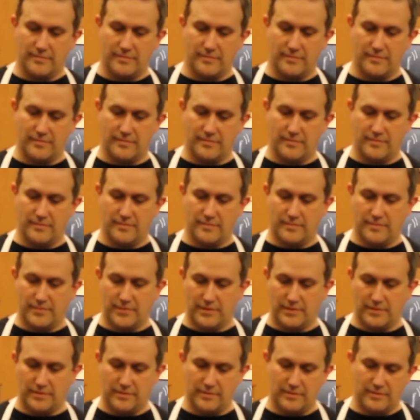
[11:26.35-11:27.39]

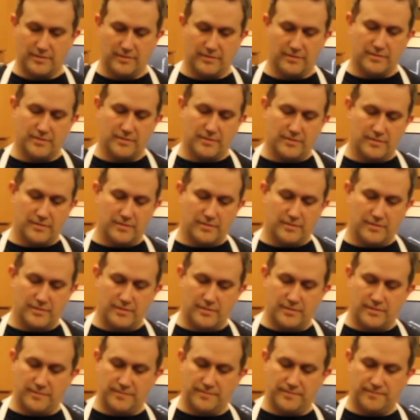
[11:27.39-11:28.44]

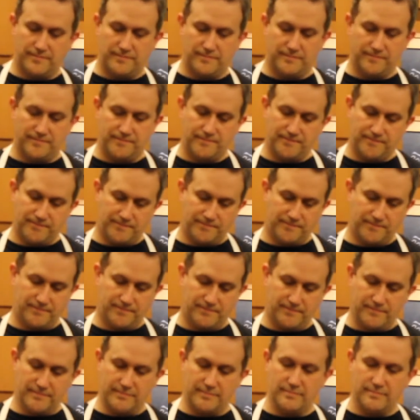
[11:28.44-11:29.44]
[no speech]